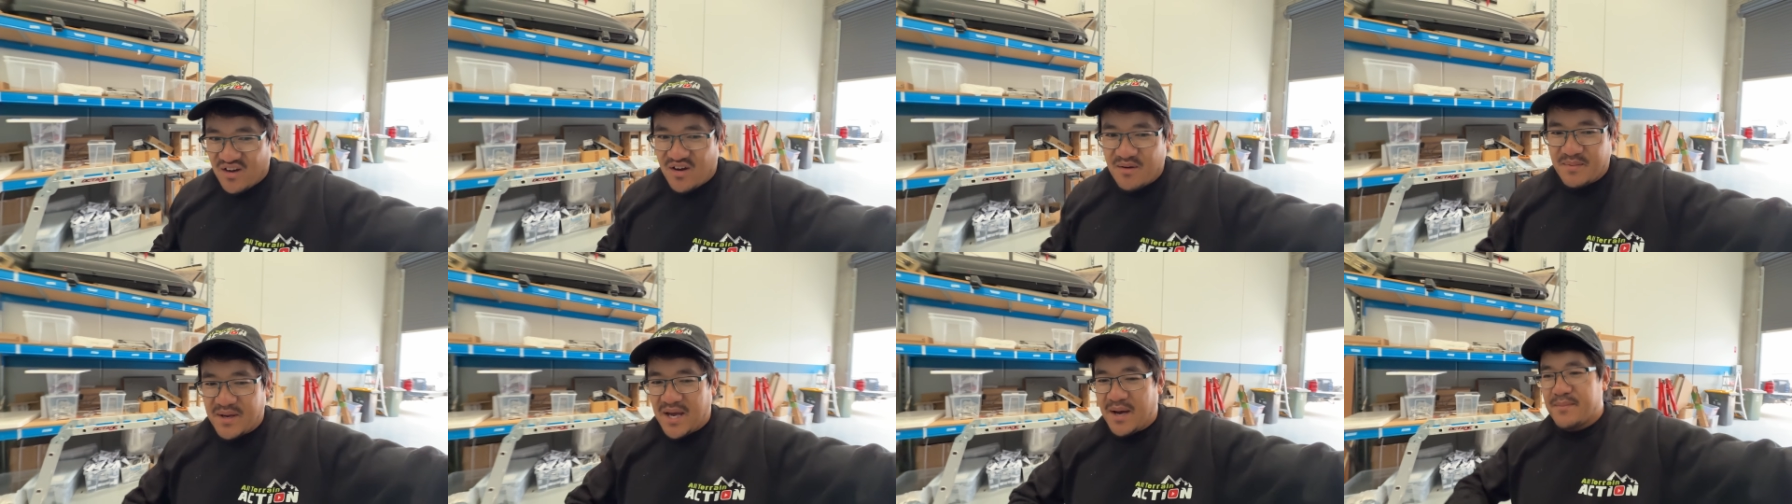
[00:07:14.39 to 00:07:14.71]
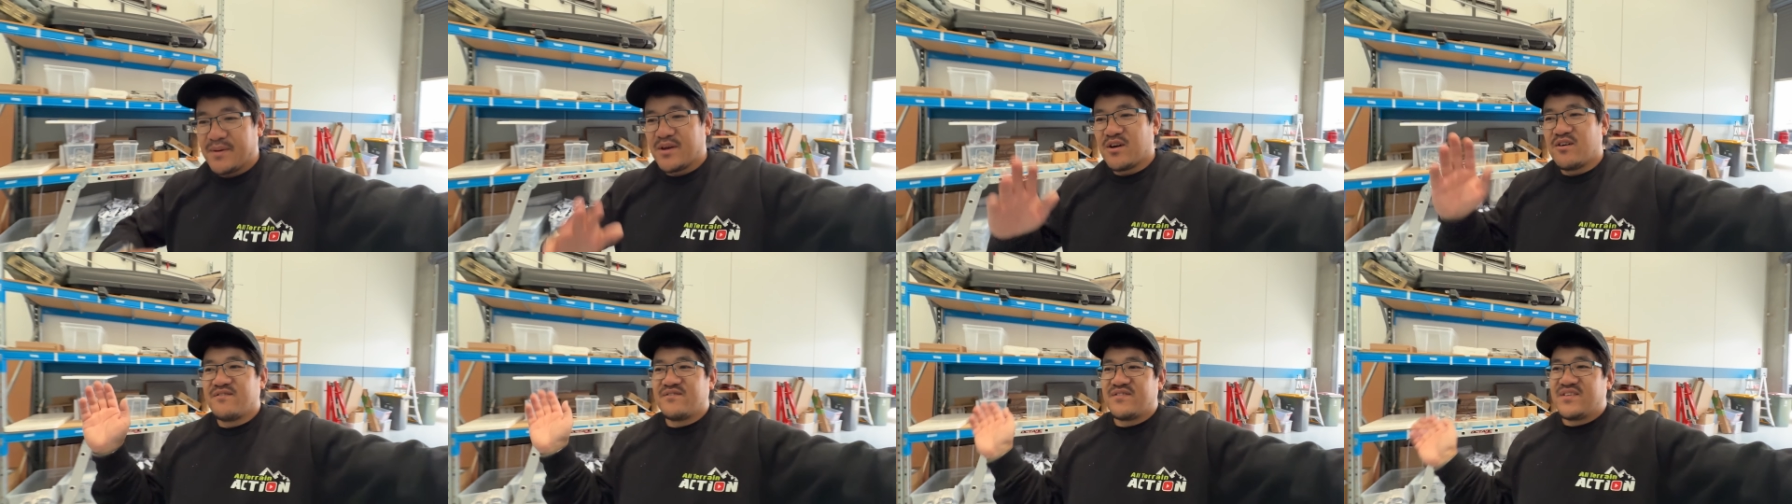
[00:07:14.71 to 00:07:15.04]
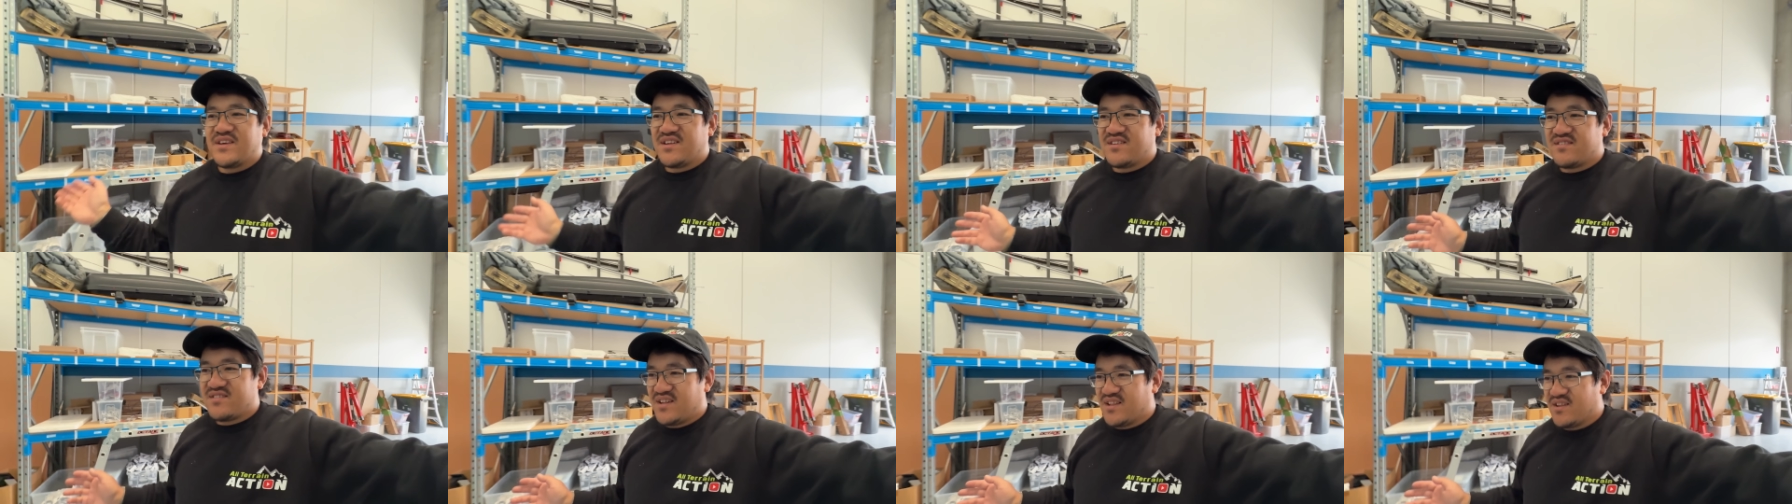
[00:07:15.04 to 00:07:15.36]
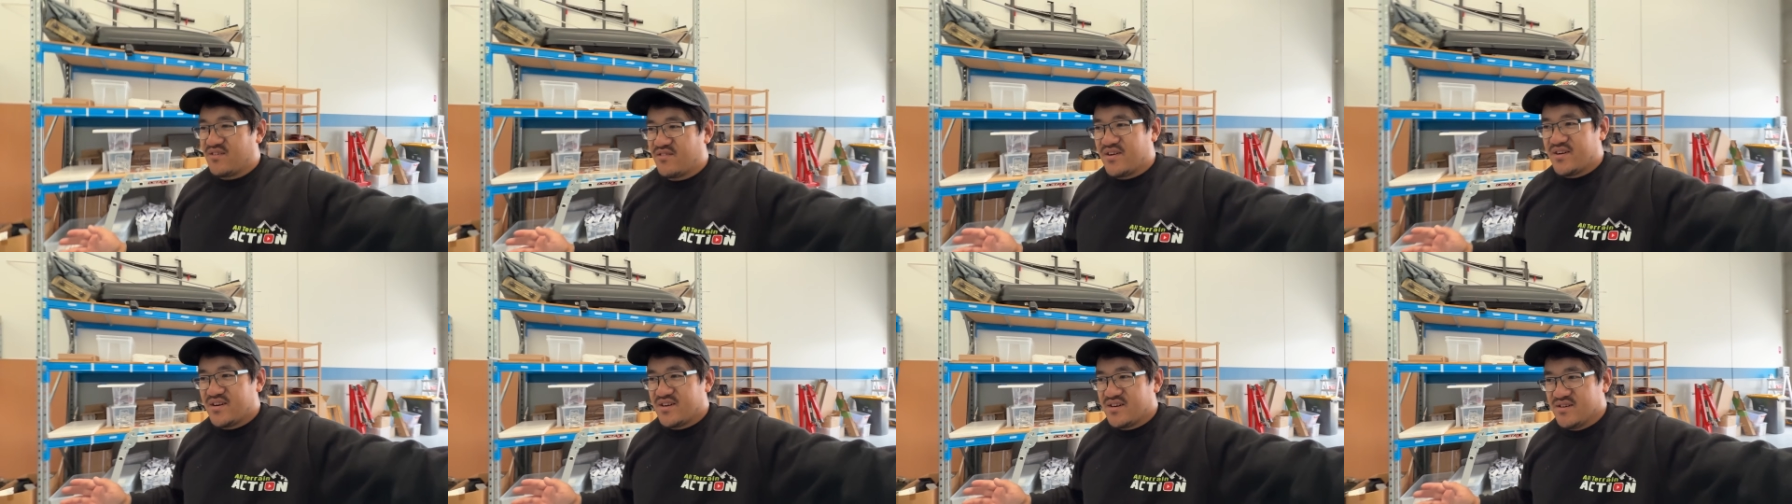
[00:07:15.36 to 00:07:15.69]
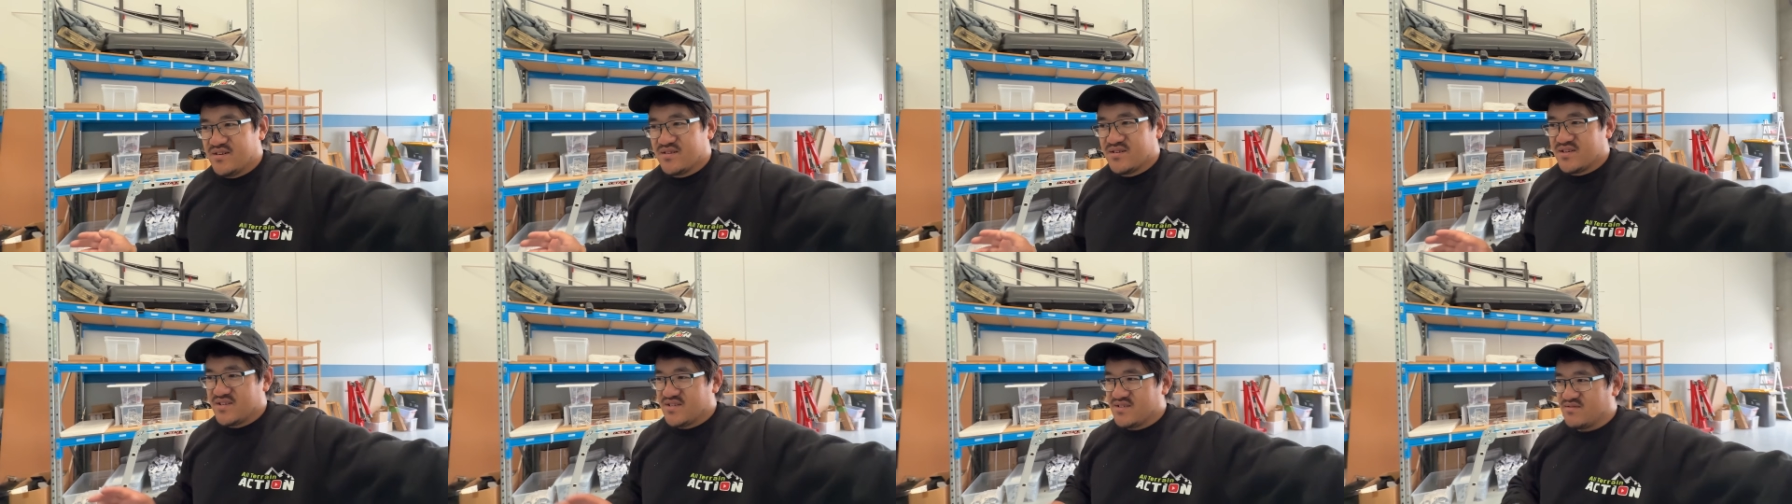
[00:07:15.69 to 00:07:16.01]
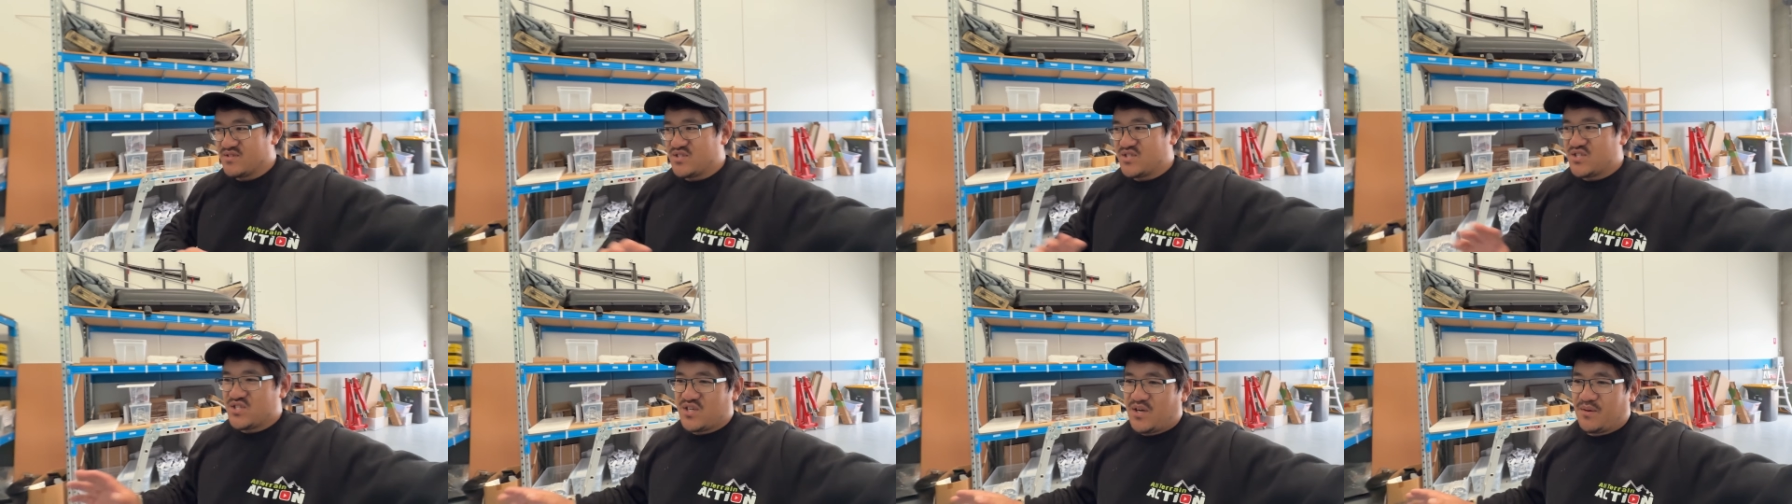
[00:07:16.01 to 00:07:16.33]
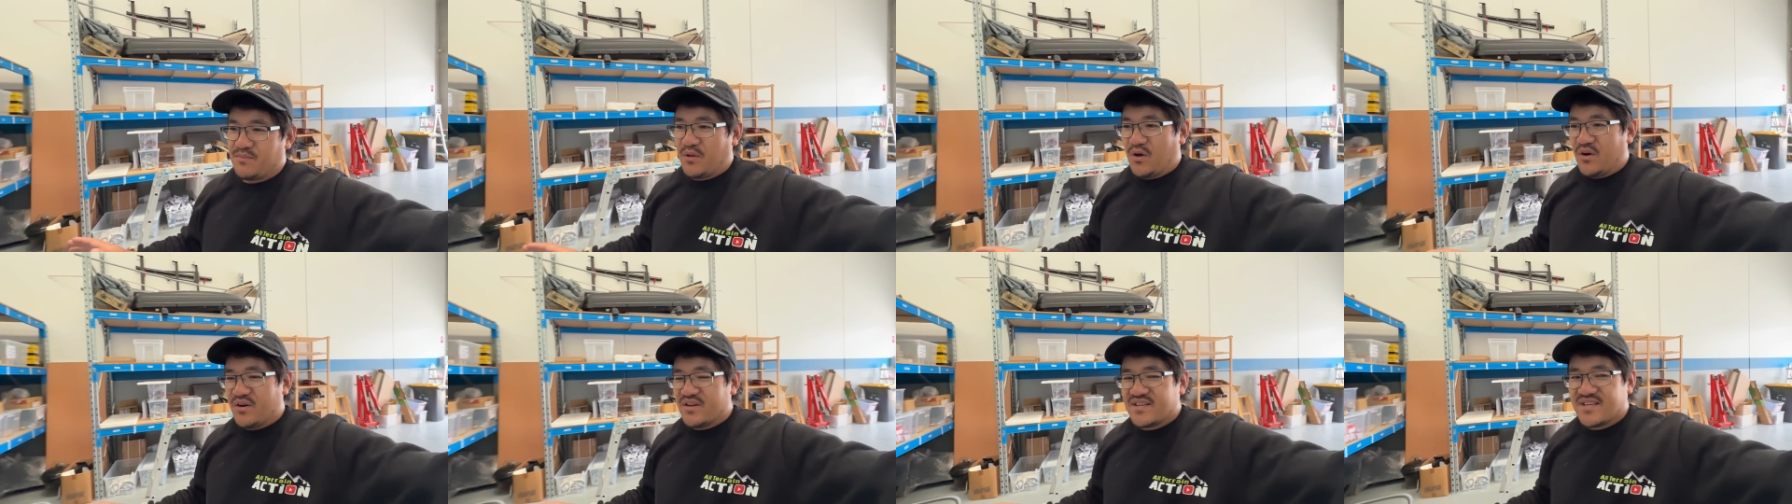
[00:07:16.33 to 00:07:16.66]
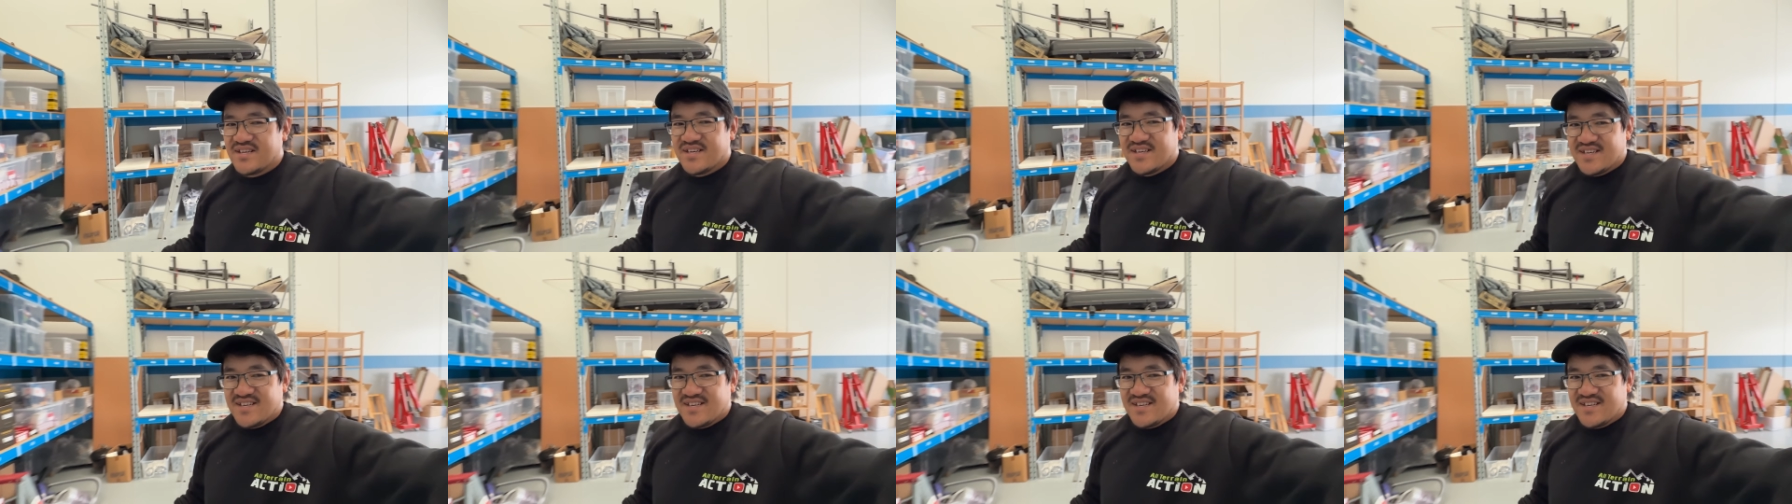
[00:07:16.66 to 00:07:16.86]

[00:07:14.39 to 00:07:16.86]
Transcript: I'm coming off the accelerator, which I'm not.